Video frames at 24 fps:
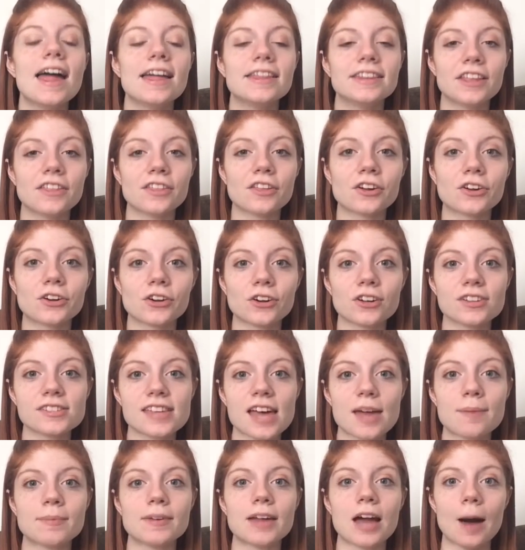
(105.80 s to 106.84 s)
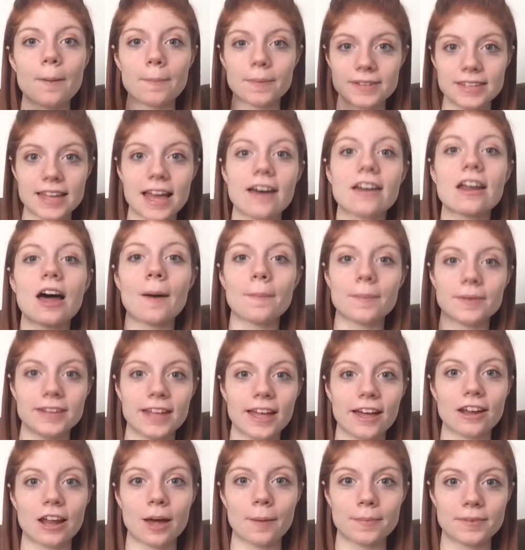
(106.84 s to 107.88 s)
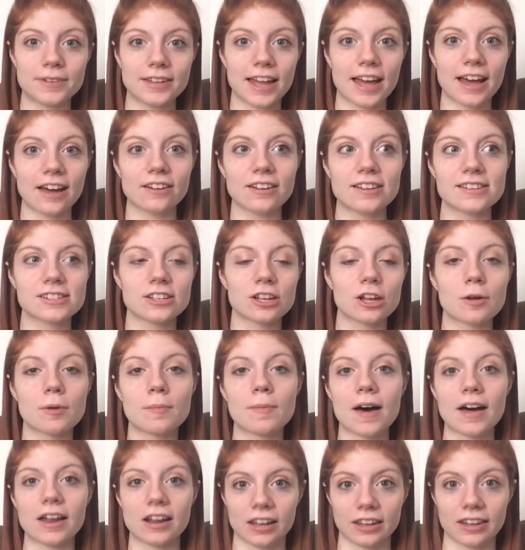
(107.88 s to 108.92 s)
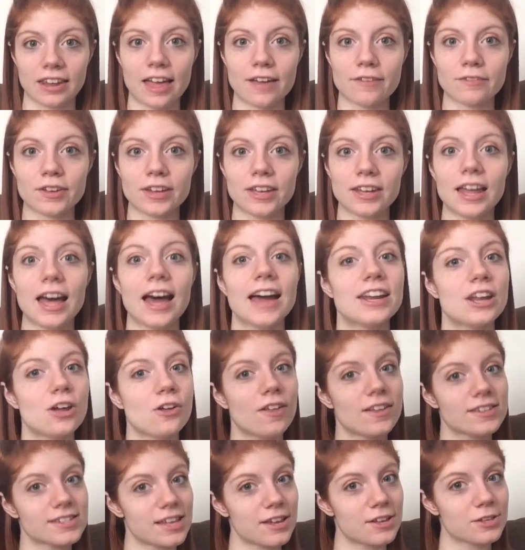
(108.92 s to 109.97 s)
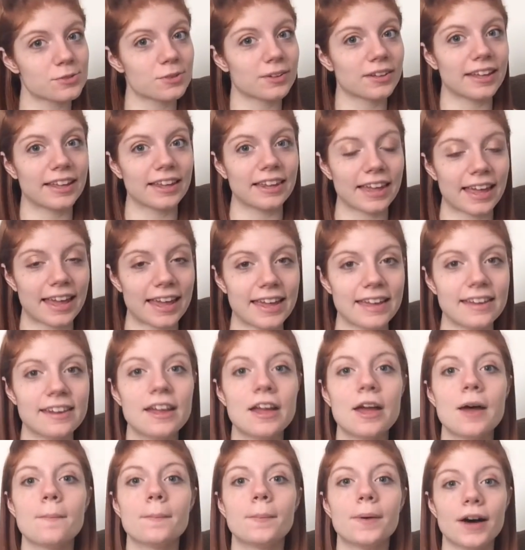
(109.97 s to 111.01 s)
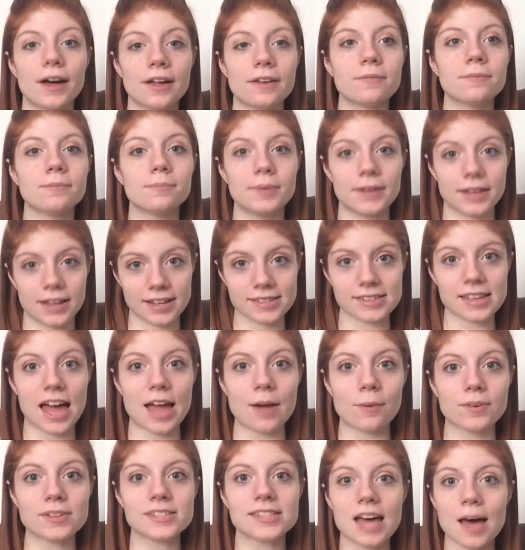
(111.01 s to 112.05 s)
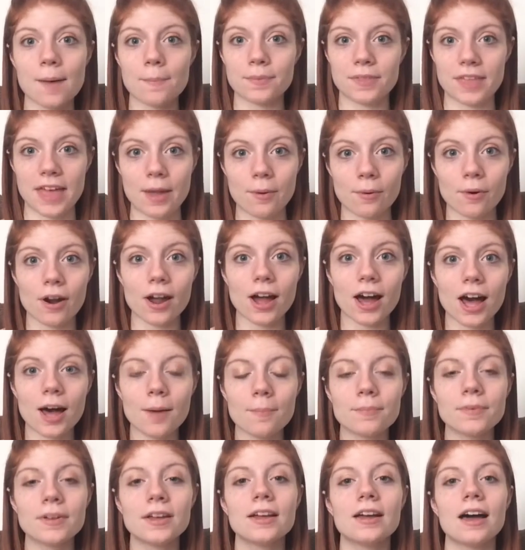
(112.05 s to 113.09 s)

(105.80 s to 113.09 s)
and then the girls had me up and down, up and down, up and down until about 11. I know that sounds really late, but because I was up, they were up.